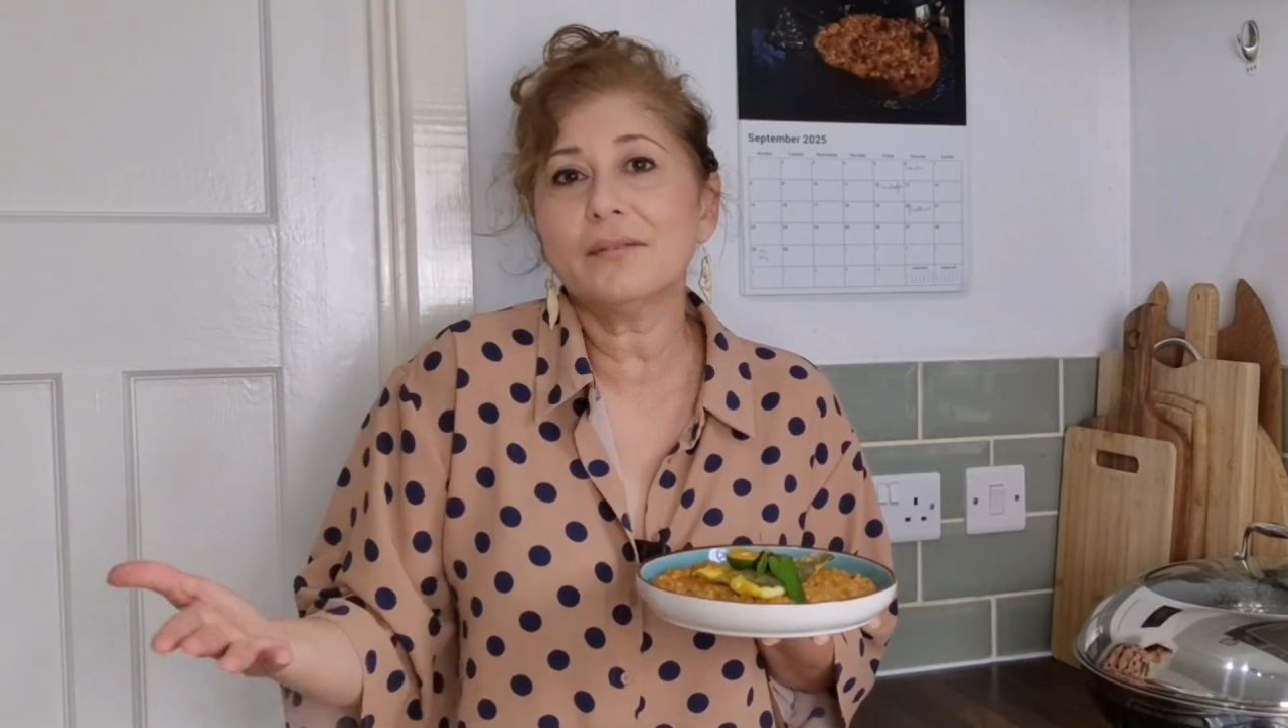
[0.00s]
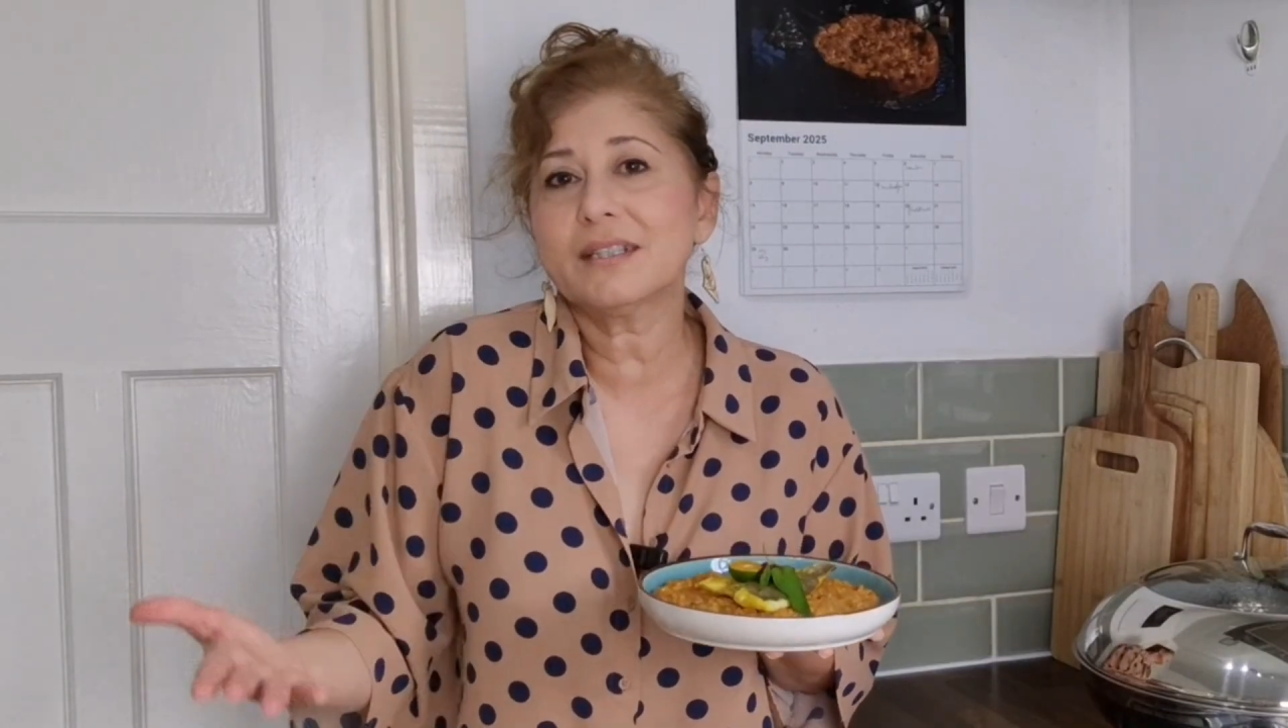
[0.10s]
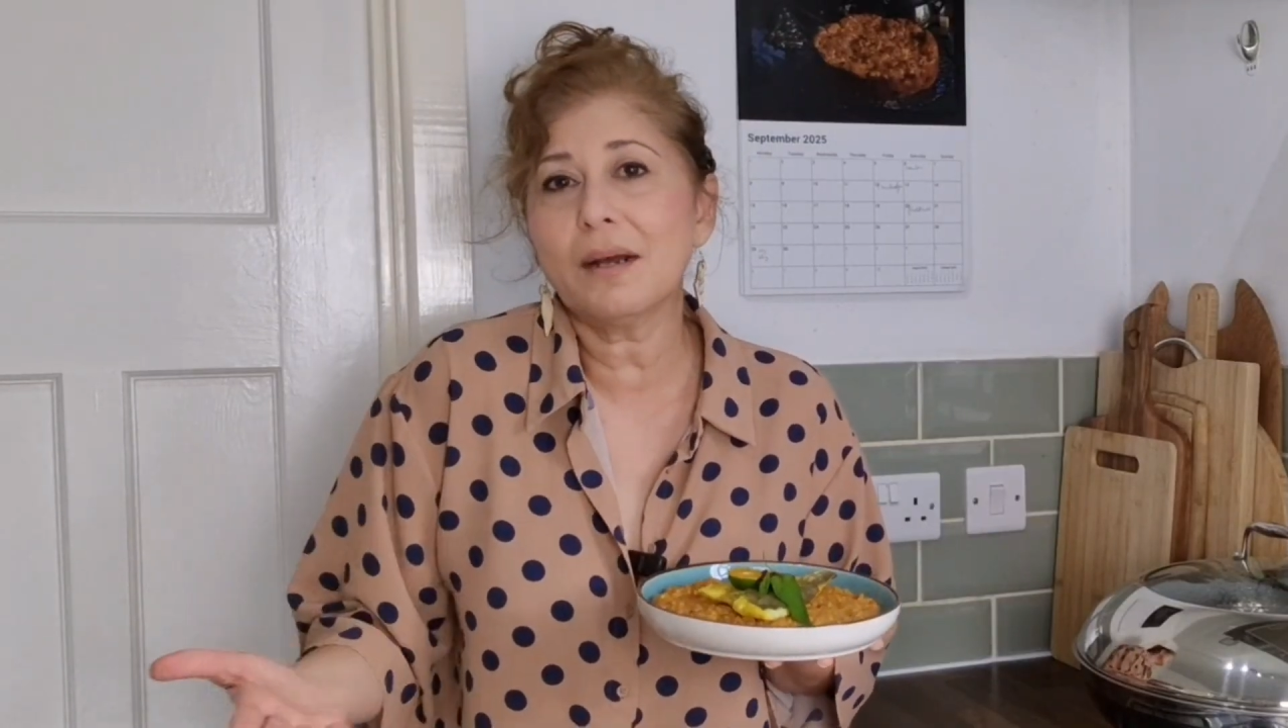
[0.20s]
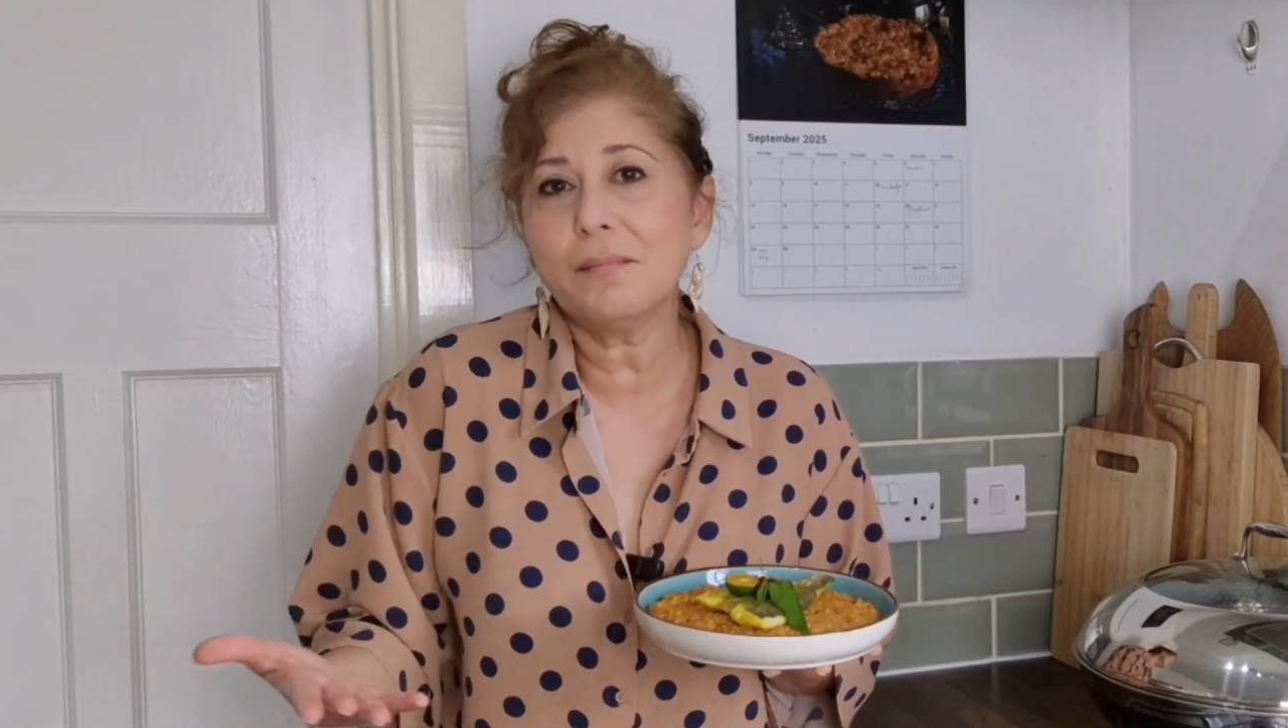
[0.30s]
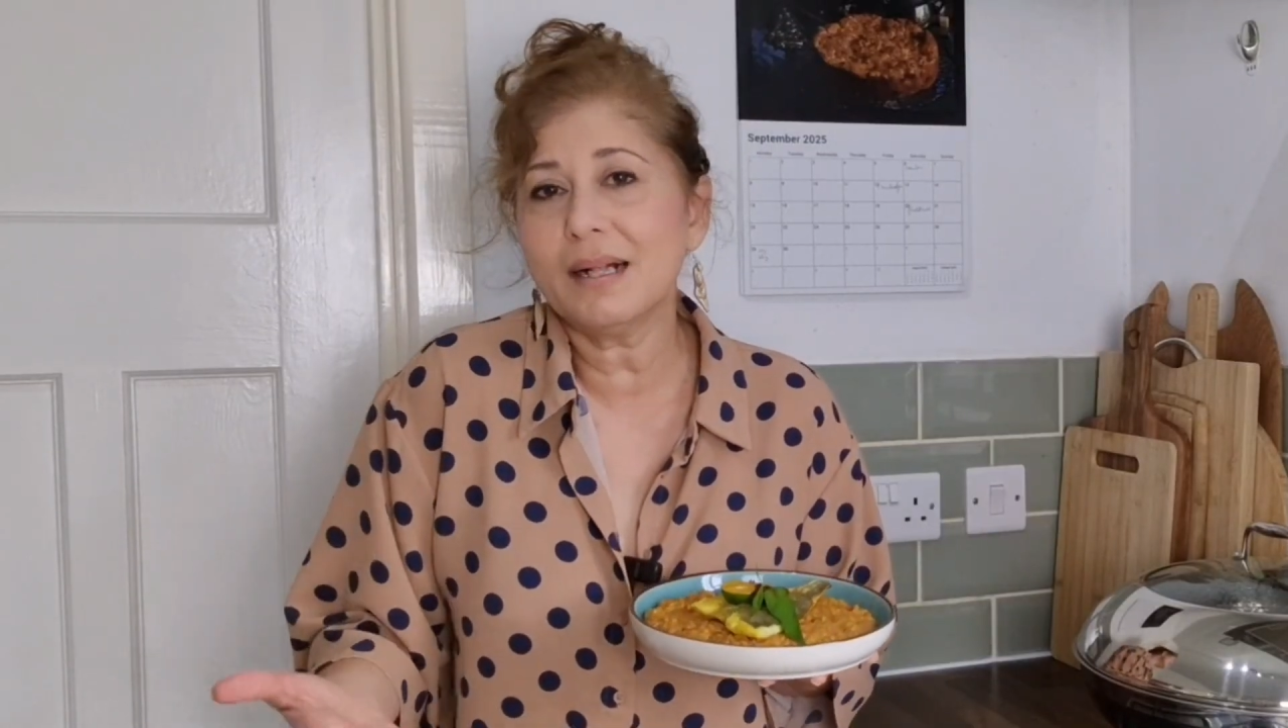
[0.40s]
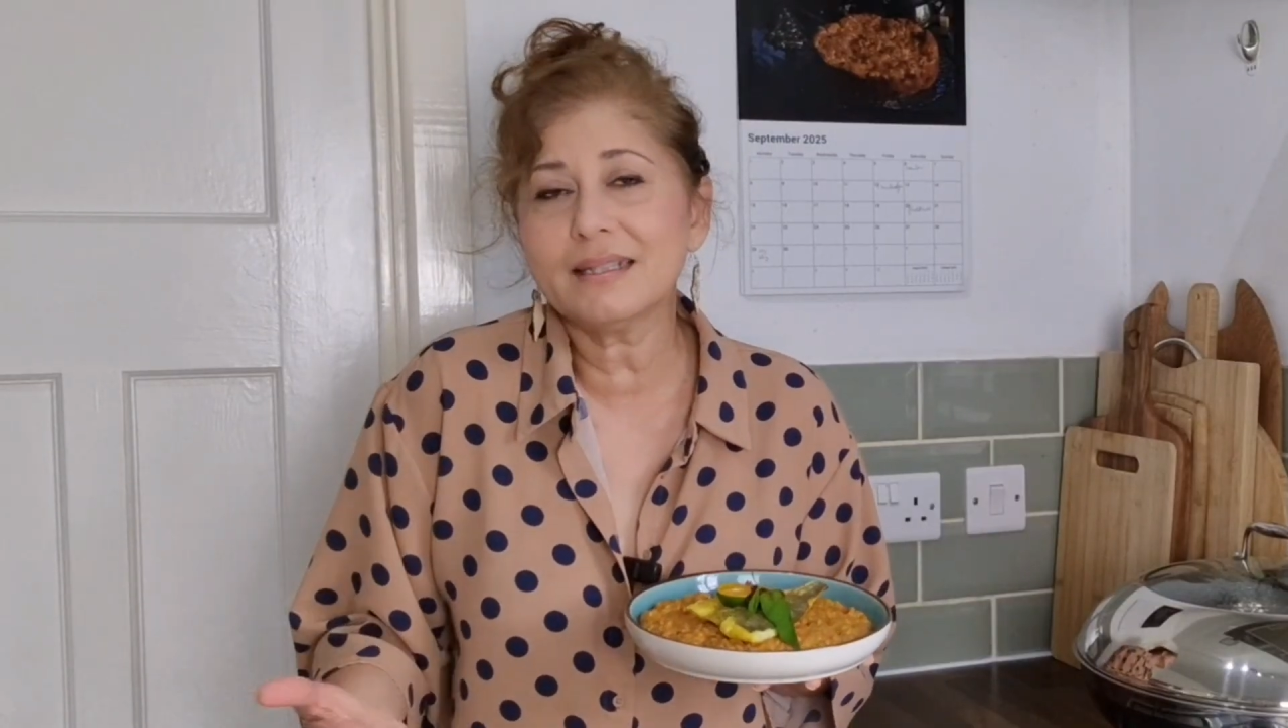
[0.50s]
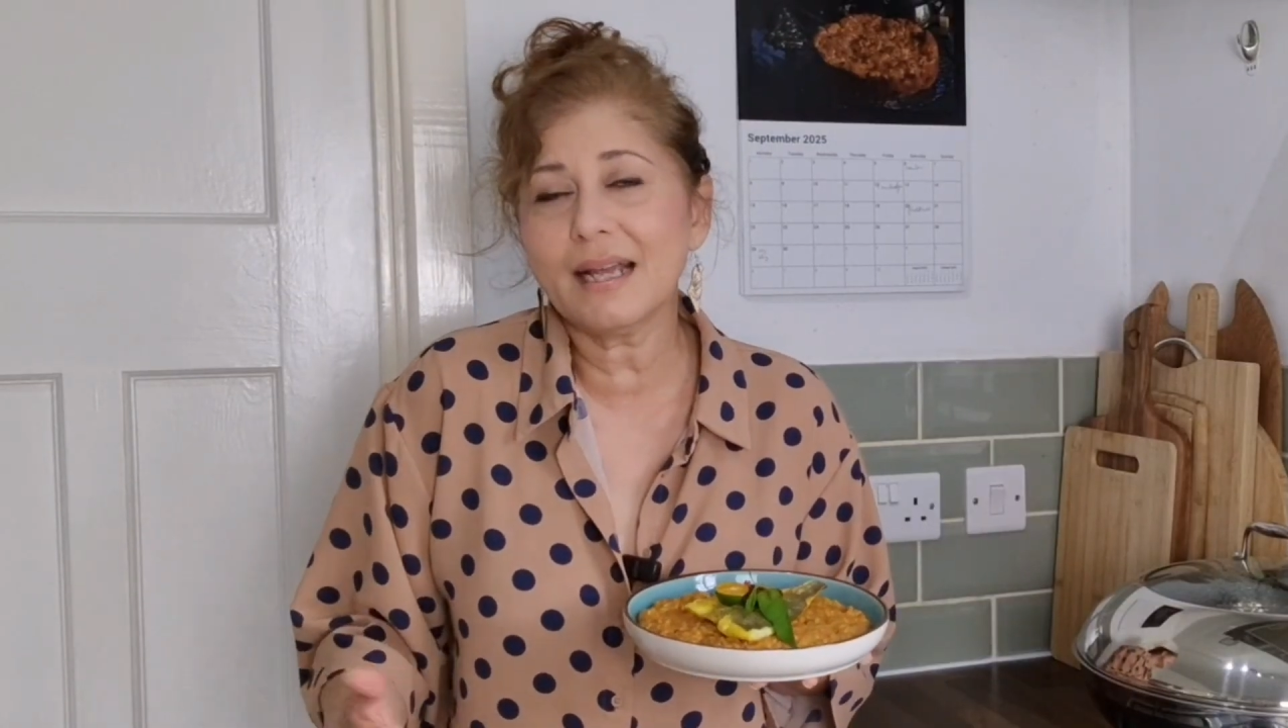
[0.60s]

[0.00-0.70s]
sambals